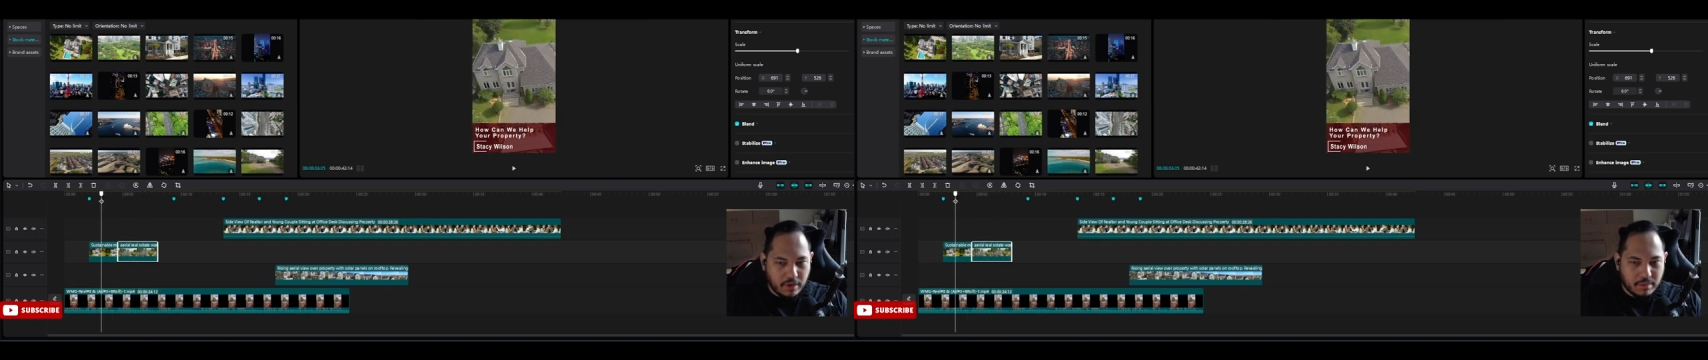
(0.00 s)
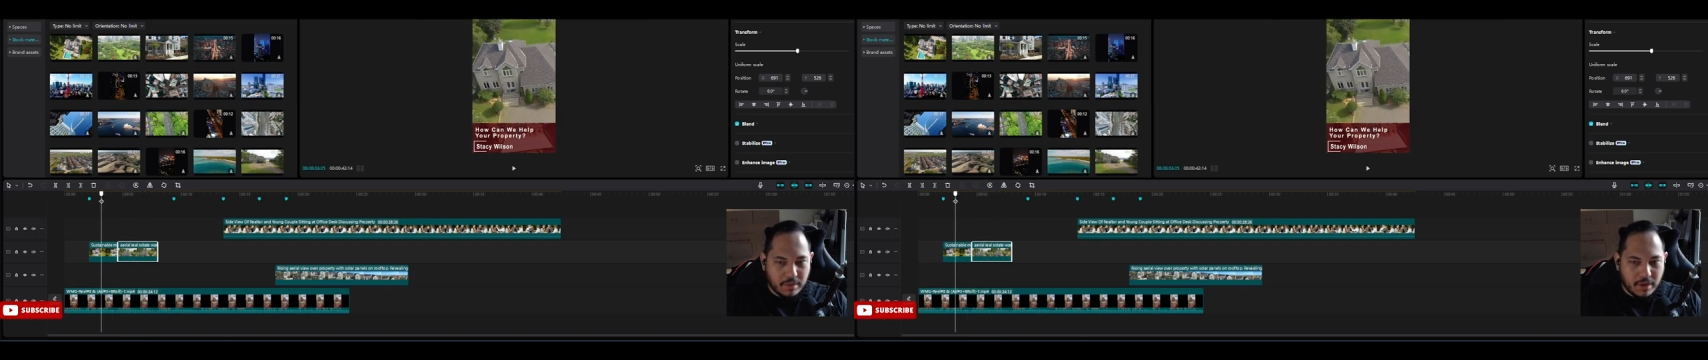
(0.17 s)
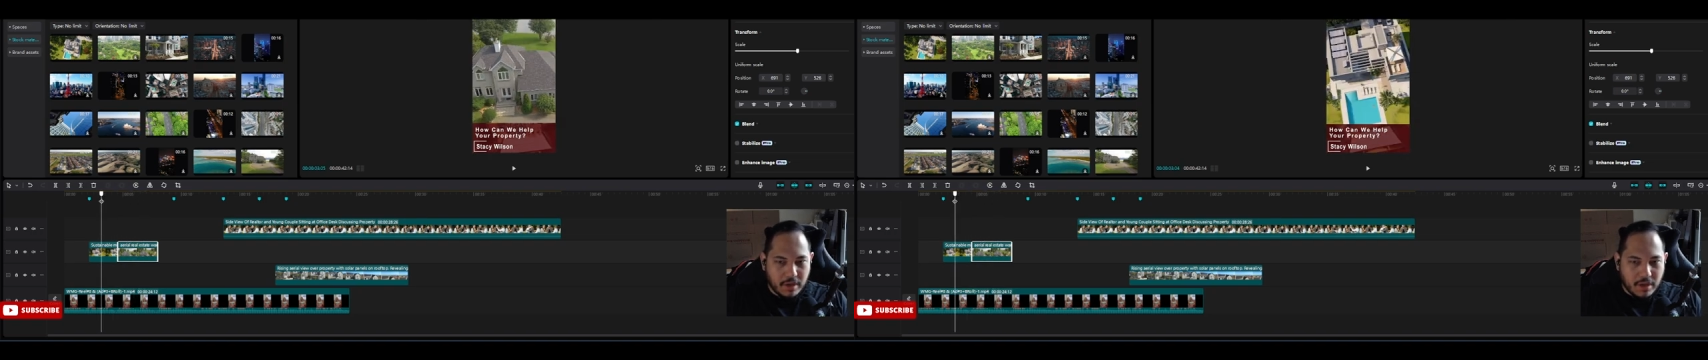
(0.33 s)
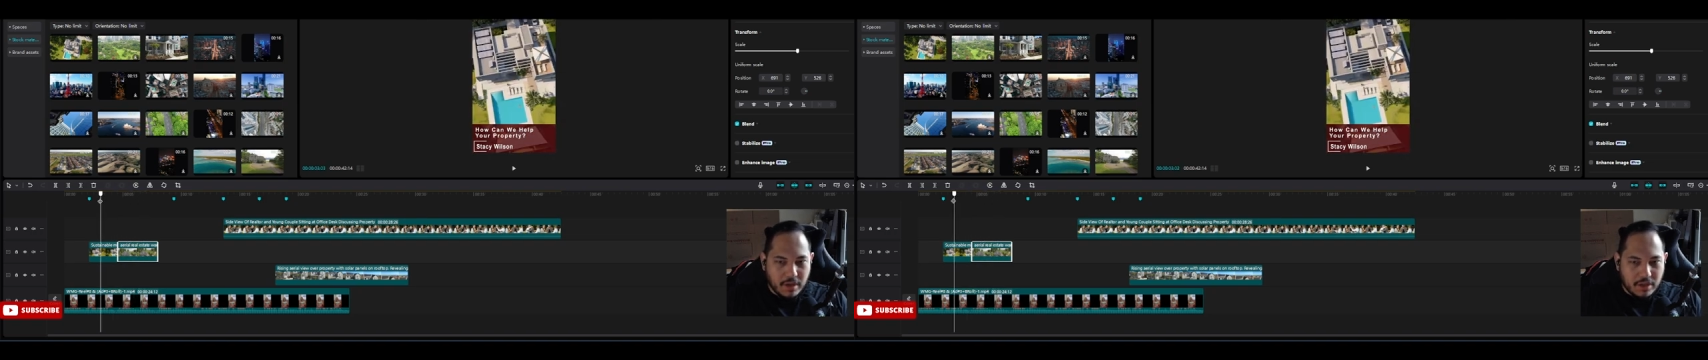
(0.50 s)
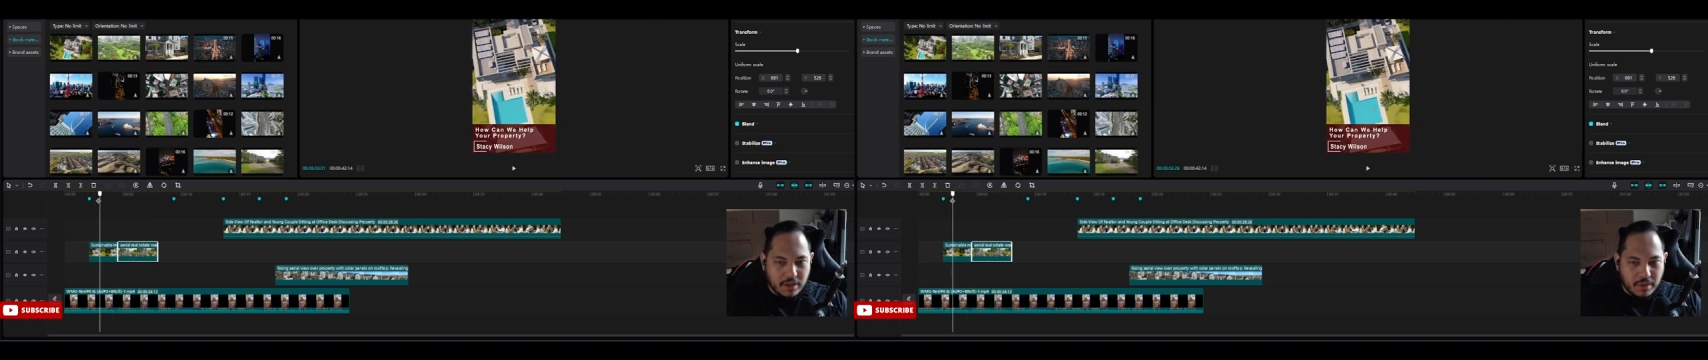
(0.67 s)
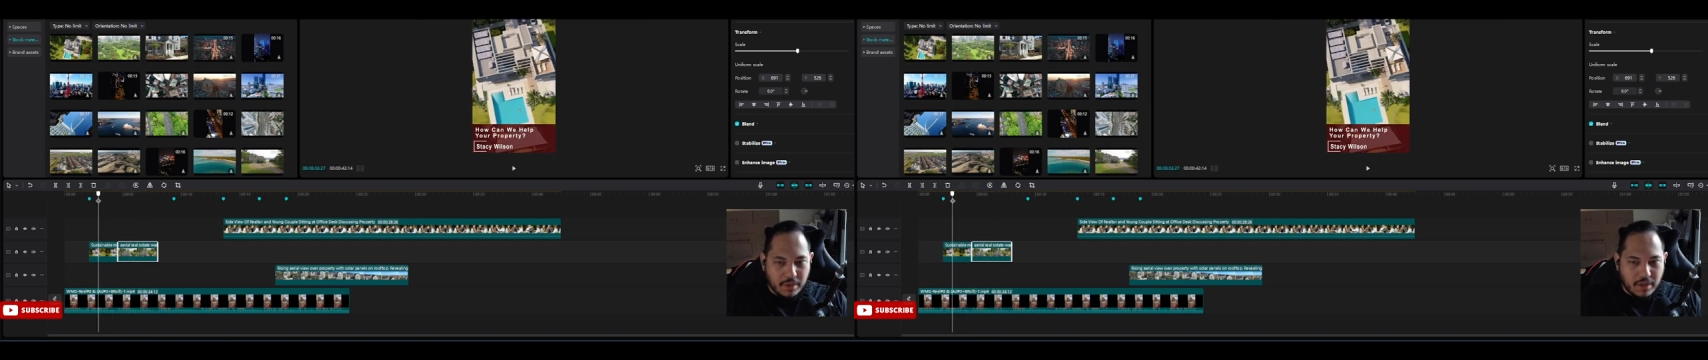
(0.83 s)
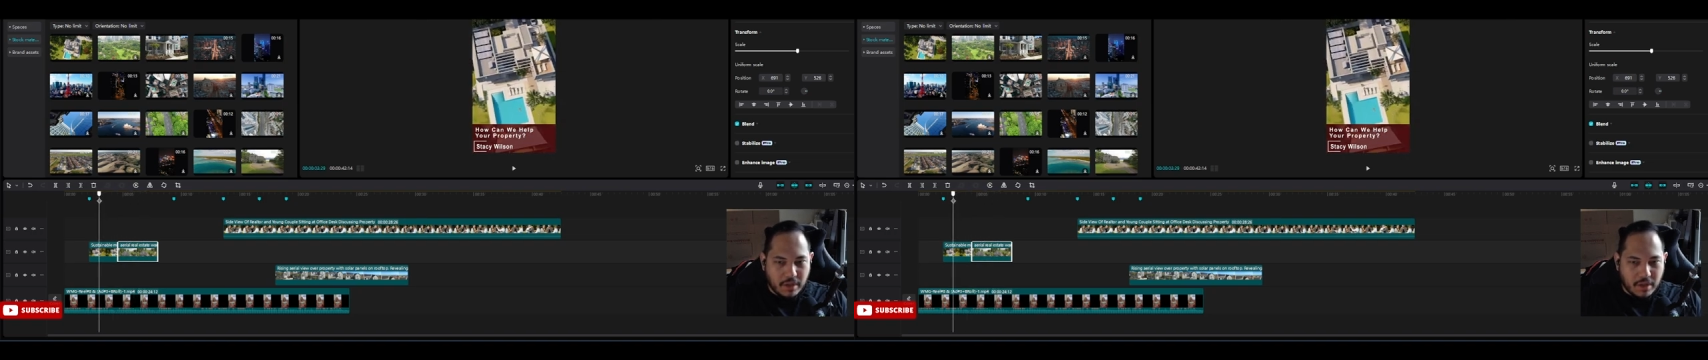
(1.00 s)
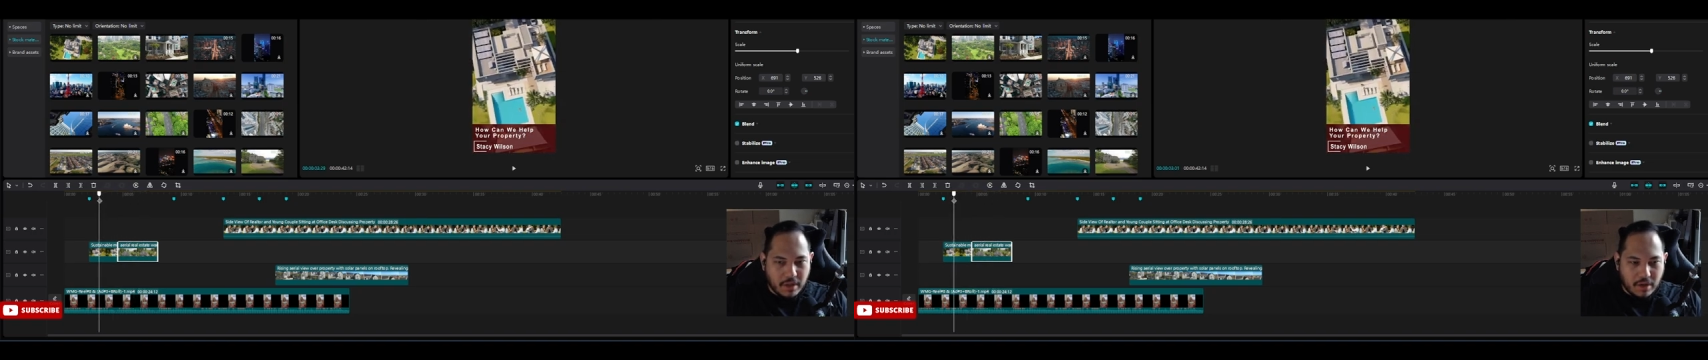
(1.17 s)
I'm showing like,